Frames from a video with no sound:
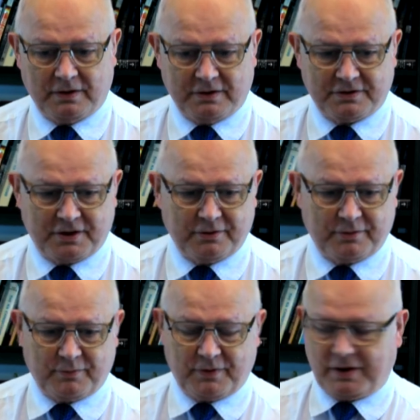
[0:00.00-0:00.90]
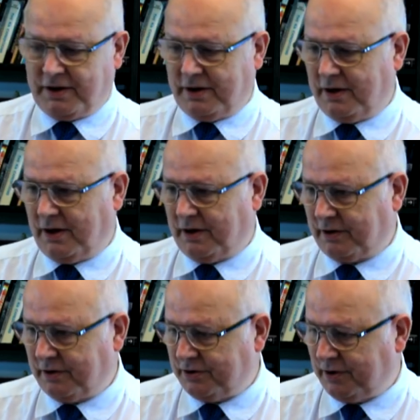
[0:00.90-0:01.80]
So I'm
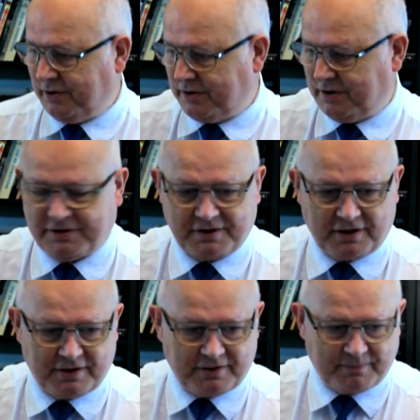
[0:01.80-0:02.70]
going to show you this other